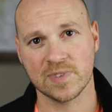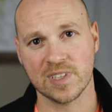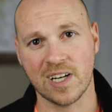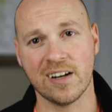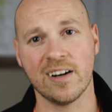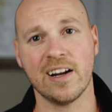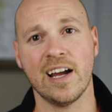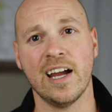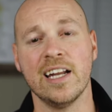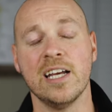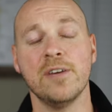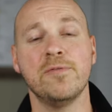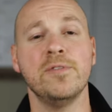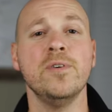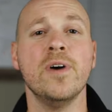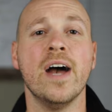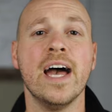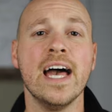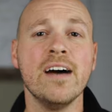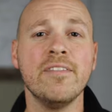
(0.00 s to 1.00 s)
All right, if
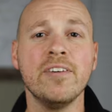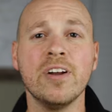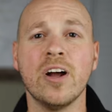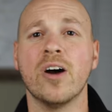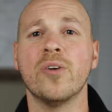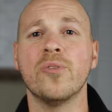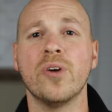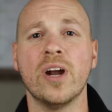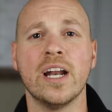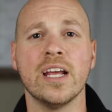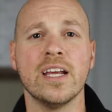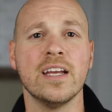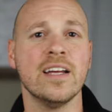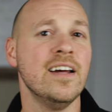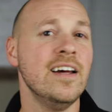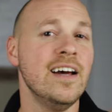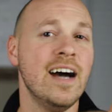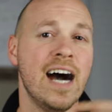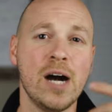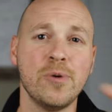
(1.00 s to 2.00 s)
you haven't already,
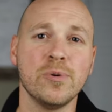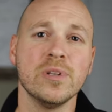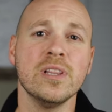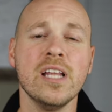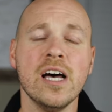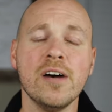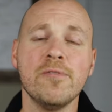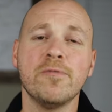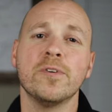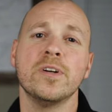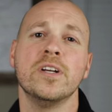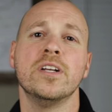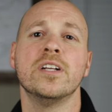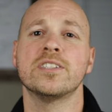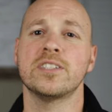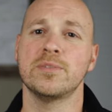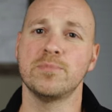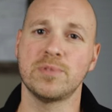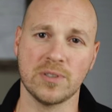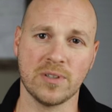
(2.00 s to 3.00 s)
I would love for you
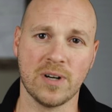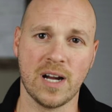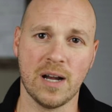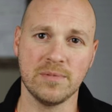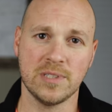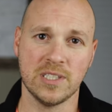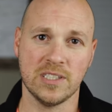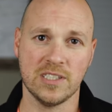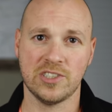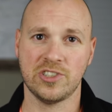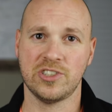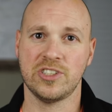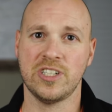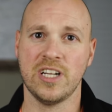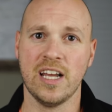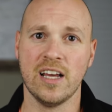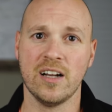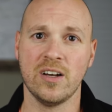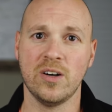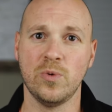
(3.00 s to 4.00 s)
to subscribe to this
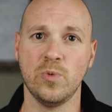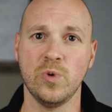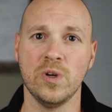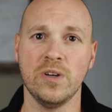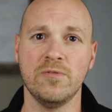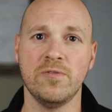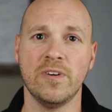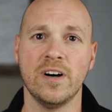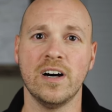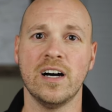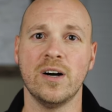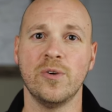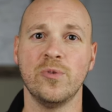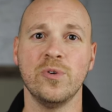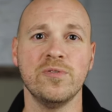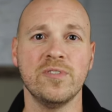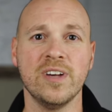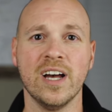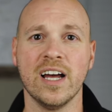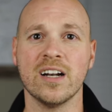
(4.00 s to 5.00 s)
channel. We've
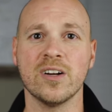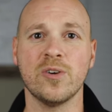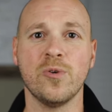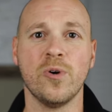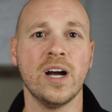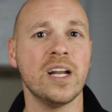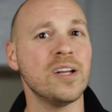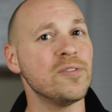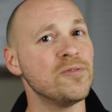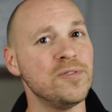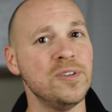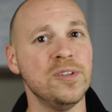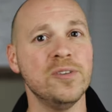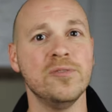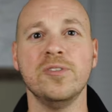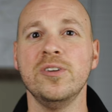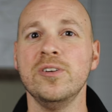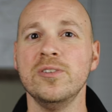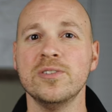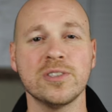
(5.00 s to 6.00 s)
gotten quite a
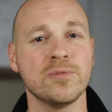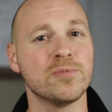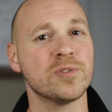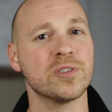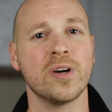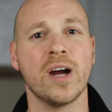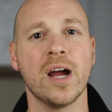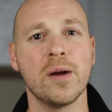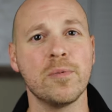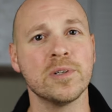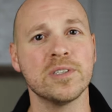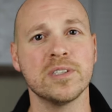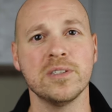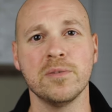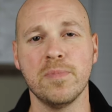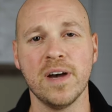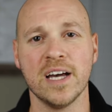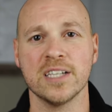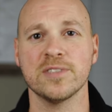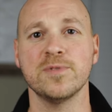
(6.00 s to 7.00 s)
few new subscribers in
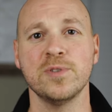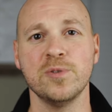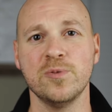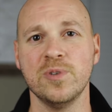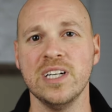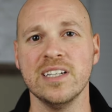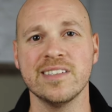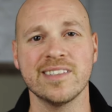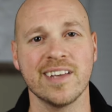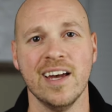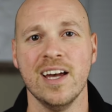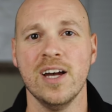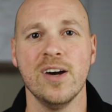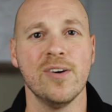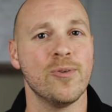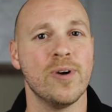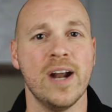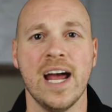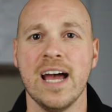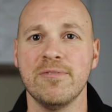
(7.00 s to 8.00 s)
the past few weeks.
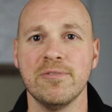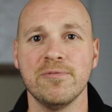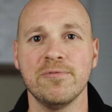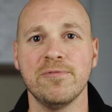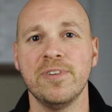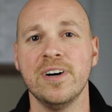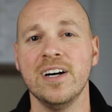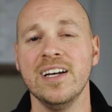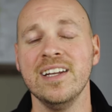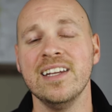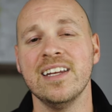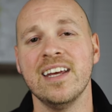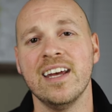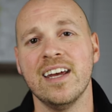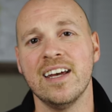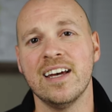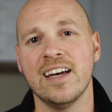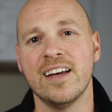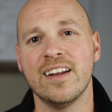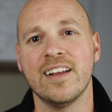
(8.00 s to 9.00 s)
We're having fun
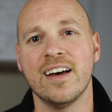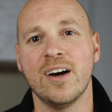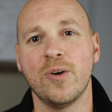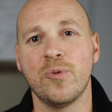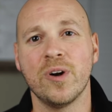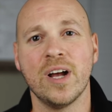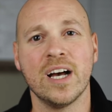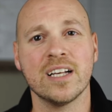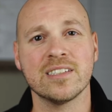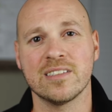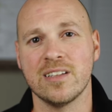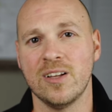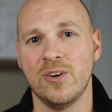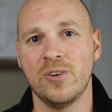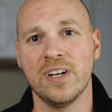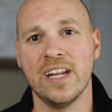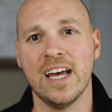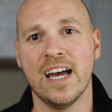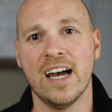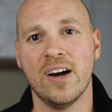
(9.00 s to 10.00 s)
and we're not
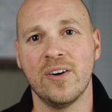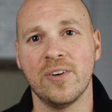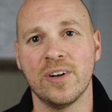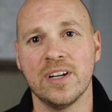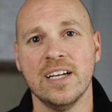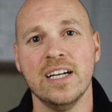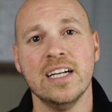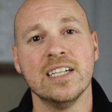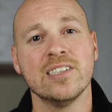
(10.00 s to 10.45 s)
slowing down.